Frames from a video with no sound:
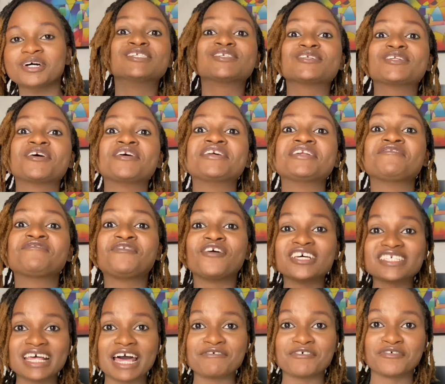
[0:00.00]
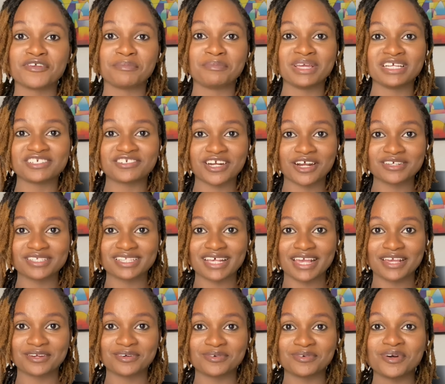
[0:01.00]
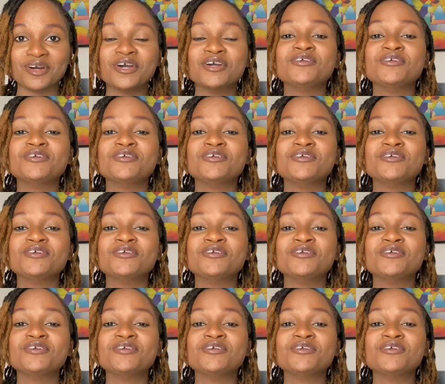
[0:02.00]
So during the first half of your menstrual cycle,